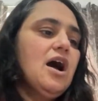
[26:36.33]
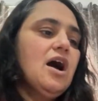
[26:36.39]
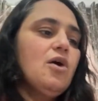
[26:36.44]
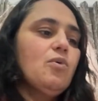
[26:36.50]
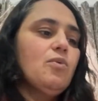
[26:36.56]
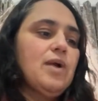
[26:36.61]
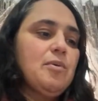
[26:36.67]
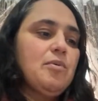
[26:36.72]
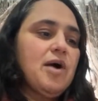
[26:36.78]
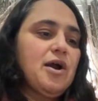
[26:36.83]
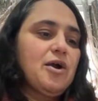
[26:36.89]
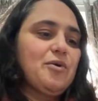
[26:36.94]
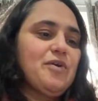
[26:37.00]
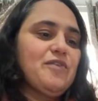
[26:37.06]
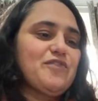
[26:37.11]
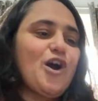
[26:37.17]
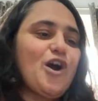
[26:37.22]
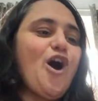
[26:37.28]
we work
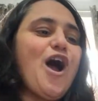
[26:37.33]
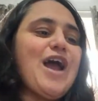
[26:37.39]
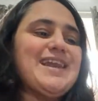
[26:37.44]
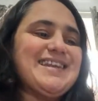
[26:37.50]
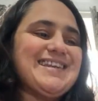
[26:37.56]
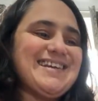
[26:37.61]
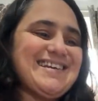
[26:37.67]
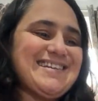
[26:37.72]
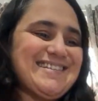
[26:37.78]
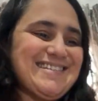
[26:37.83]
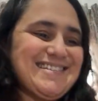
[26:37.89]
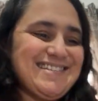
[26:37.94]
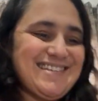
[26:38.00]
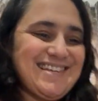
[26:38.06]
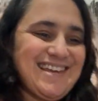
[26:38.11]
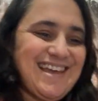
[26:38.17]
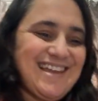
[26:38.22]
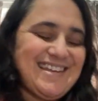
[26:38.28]
with kindness
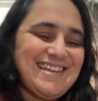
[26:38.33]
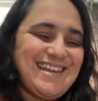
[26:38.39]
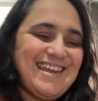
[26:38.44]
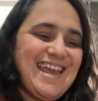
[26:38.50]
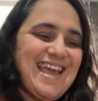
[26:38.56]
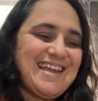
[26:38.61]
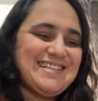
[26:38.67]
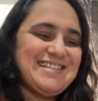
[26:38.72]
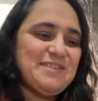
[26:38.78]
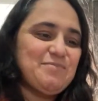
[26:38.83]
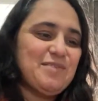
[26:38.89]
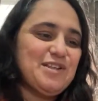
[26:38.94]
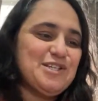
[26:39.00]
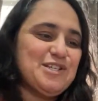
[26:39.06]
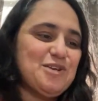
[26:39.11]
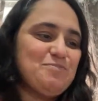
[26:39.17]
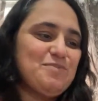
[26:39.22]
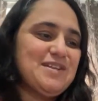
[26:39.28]
and connected with
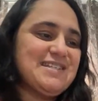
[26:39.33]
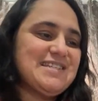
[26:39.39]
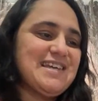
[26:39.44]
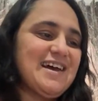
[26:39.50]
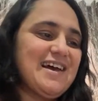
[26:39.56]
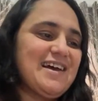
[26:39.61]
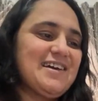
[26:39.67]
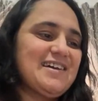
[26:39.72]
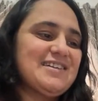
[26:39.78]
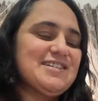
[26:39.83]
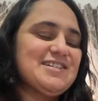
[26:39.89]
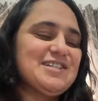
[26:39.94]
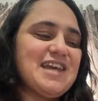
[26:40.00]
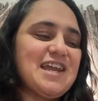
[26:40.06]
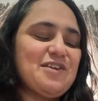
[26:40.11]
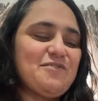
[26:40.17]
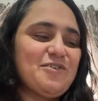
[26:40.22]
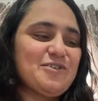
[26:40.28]
Jupiter and
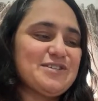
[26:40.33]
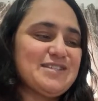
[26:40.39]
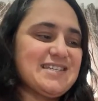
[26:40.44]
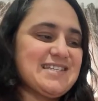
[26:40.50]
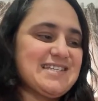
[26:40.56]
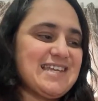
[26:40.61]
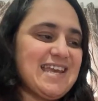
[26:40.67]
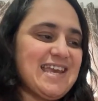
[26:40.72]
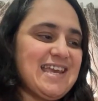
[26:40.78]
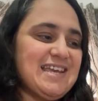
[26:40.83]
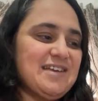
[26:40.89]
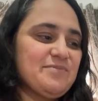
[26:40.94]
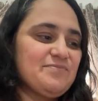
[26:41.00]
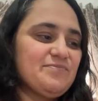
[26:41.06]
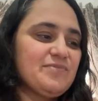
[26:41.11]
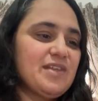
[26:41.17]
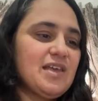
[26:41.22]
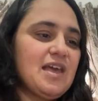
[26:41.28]
generosity.
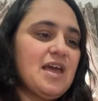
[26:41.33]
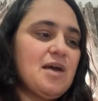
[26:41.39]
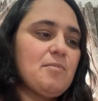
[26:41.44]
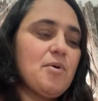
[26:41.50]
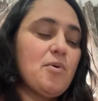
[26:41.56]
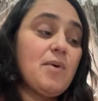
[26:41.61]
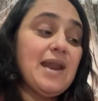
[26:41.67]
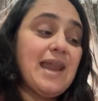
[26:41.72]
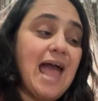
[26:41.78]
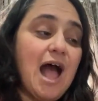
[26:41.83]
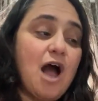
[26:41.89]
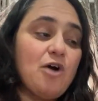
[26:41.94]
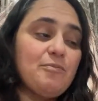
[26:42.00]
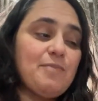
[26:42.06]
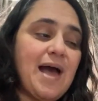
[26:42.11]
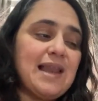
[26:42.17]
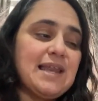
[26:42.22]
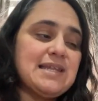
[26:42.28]
But when out of
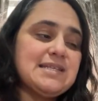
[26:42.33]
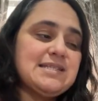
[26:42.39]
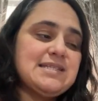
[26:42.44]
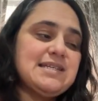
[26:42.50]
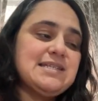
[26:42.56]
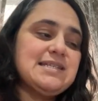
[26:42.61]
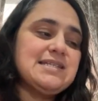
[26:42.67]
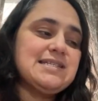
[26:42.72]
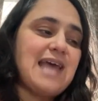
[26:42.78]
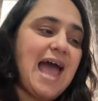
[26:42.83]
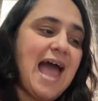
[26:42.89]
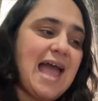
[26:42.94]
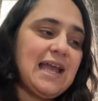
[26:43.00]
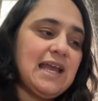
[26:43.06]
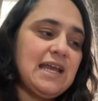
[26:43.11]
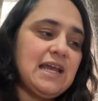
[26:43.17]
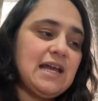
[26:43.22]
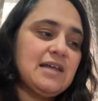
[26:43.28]
balance, this is
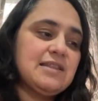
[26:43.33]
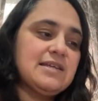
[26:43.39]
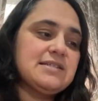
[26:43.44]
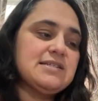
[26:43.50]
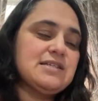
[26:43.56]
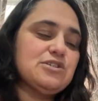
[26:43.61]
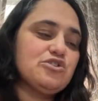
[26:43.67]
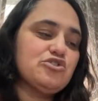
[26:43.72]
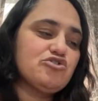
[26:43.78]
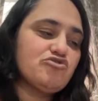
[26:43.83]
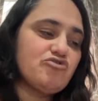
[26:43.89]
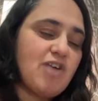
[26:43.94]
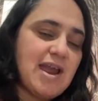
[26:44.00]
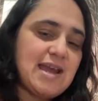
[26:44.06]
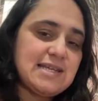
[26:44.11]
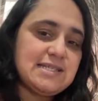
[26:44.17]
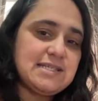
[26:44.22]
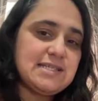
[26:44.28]
anger, this is
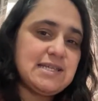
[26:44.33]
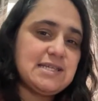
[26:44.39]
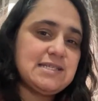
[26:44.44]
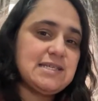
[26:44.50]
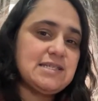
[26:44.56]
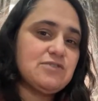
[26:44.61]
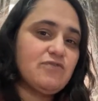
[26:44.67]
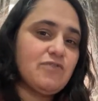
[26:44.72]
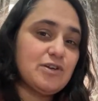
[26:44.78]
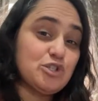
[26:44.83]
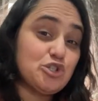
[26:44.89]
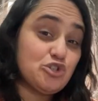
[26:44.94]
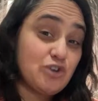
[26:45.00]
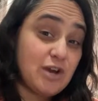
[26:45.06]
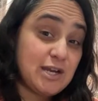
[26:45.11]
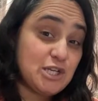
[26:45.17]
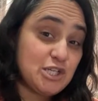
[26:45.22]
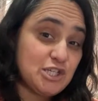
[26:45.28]
stress, this is
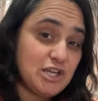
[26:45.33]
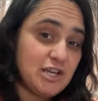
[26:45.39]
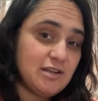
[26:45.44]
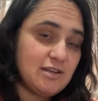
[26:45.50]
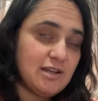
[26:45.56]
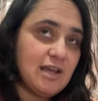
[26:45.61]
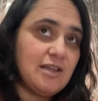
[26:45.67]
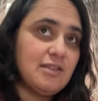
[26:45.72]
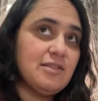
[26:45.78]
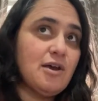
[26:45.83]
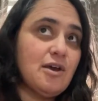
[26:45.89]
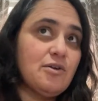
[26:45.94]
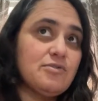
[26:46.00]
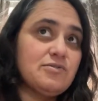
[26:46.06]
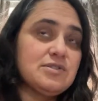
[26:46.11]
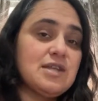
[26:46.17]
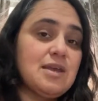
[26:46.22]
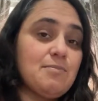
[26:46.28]
frustration, and
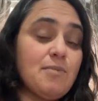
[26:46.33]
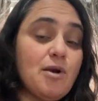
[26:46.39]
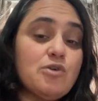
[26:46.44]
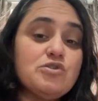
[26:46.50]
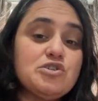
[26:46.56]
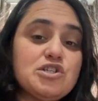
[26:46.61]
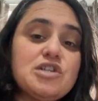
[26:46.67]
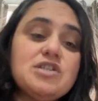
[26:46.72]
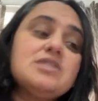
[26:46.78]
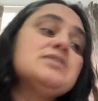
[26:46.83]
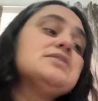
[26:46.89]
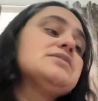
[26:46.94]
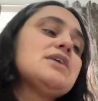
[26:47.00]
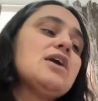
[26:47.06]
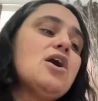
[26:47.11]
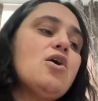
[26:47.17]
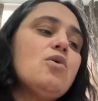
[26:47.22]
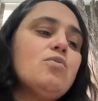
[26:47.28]
those emotions
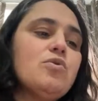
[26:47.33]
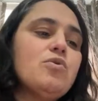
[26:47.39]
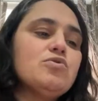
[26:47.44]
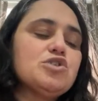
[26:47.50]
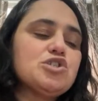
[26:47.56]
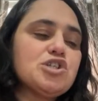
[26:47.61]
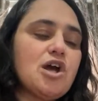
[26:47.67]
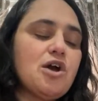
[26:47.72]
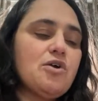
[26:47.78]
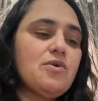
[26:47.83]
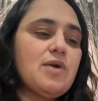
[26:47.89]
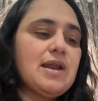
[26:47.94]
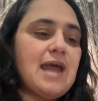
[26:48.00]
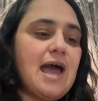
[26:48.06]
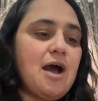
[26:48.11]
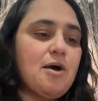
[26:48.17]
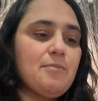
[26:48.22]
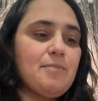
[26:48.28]
will show an
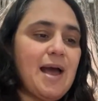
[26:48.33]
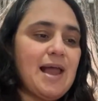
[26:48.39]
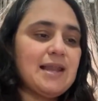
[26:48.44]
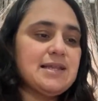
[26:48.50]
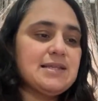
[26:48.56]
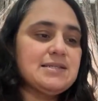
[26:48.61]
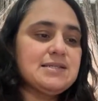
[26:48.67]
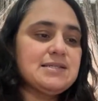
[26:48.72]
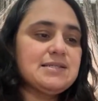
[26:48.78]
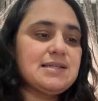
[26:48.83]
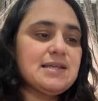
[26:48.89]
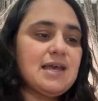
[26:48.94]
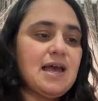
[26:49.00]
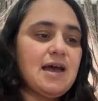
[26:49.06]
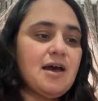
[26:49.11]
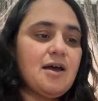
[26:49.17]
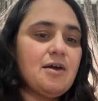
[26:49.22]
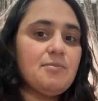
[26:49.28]
out of balance
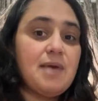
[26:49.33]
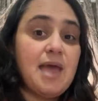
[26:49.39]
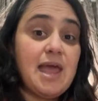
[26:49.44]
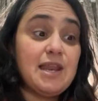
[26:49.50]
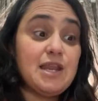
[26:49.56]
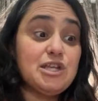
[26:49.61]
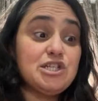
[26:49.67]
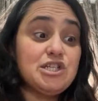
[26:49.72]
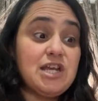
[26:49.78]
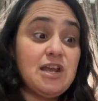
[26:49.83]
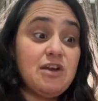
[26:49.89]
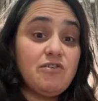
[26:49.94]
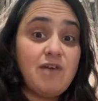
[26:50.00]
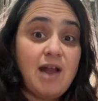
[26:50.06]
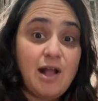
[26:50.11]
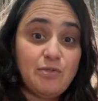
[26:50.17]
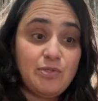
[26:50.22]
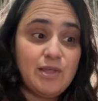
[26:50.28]
energy
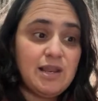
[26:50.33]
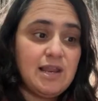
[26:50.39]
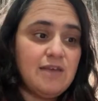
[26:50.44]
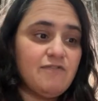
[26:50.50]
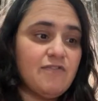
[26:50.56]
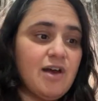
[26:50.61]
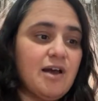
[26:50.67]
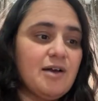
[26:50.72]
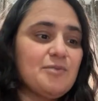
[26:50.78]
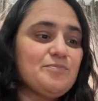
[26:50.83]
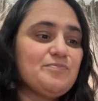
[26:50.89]
around the liver.